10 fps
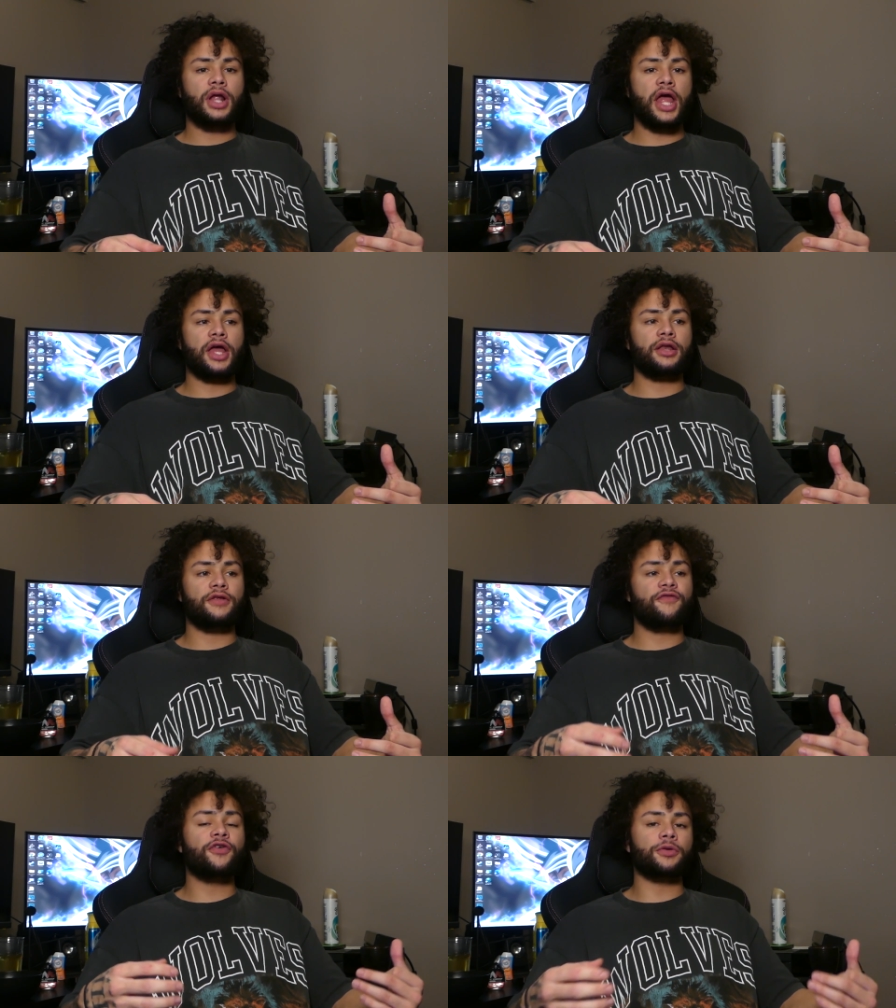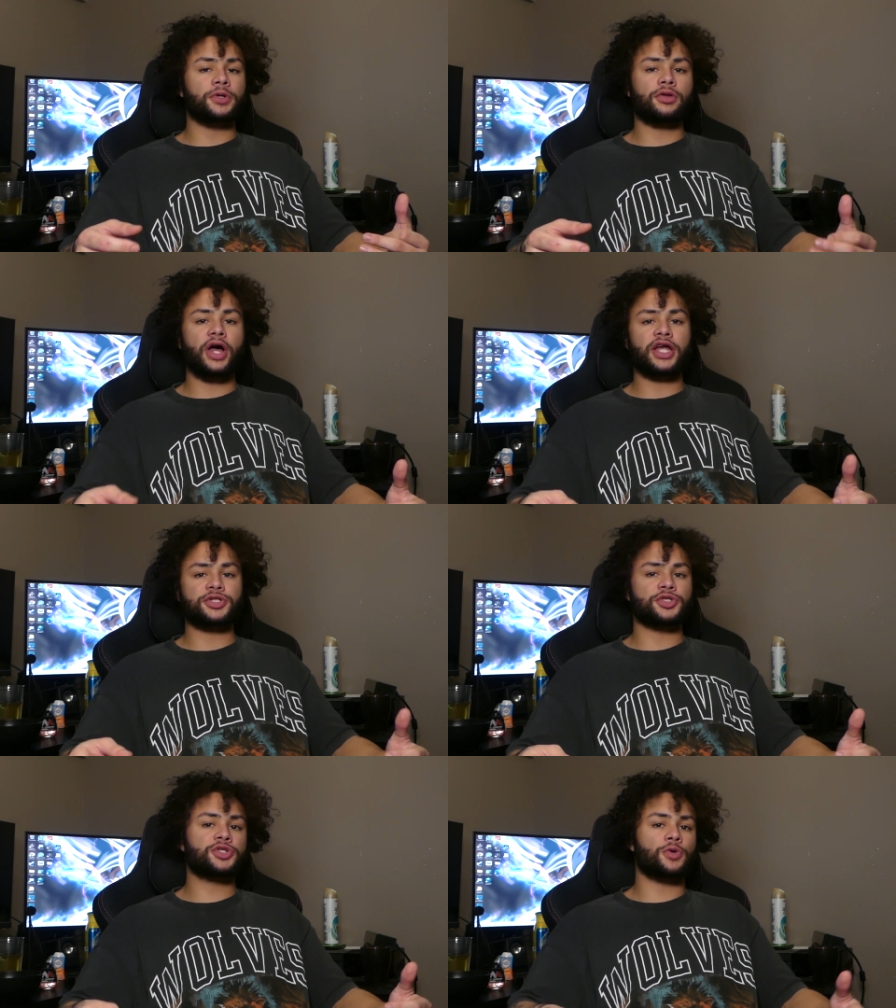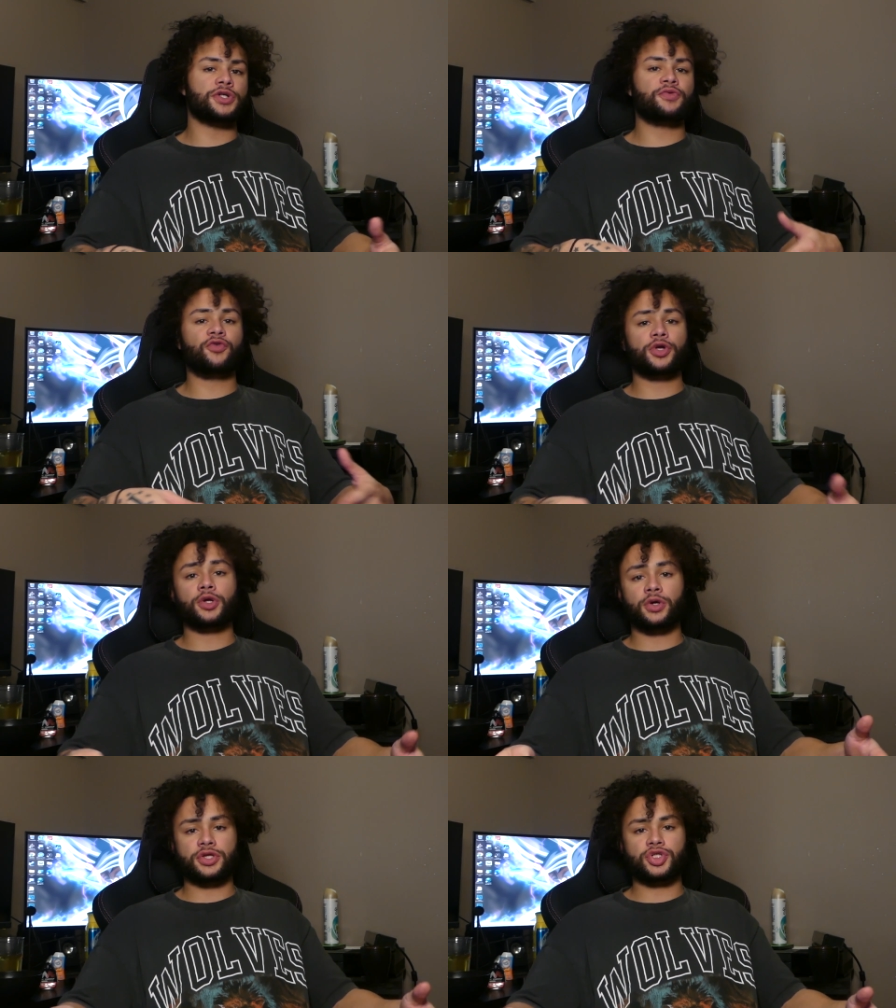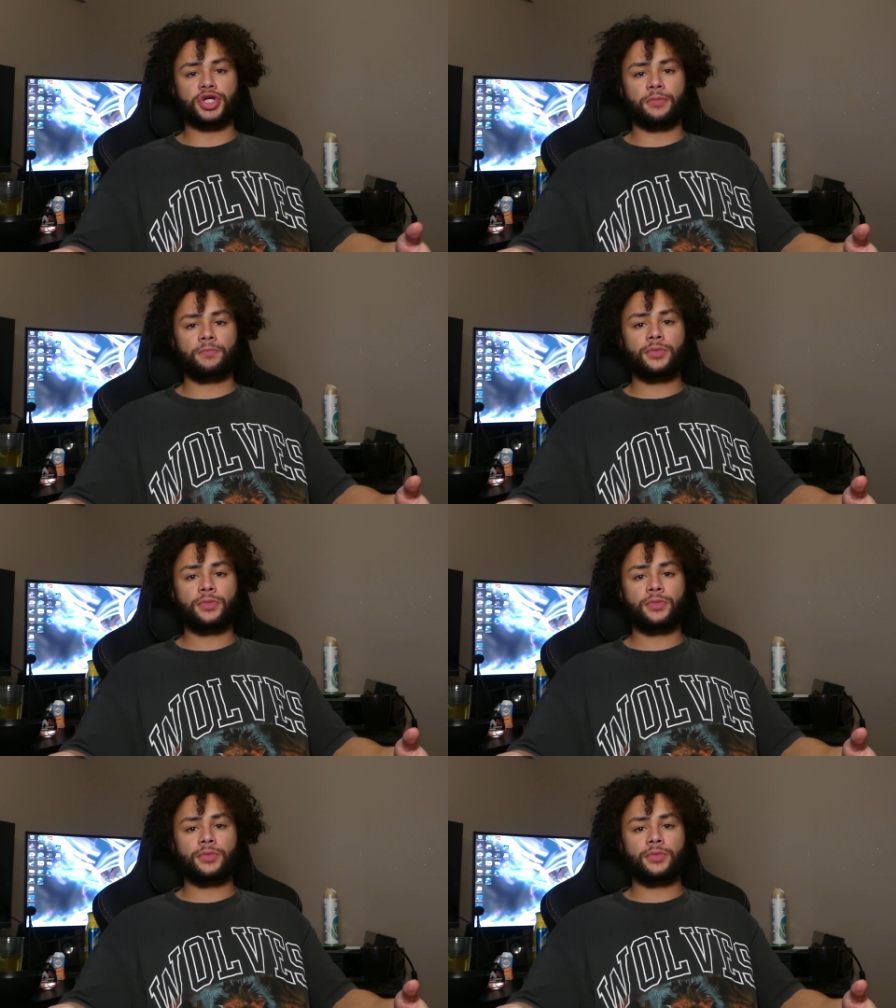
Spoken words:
and fill up your glycogen stores before you go to the gym.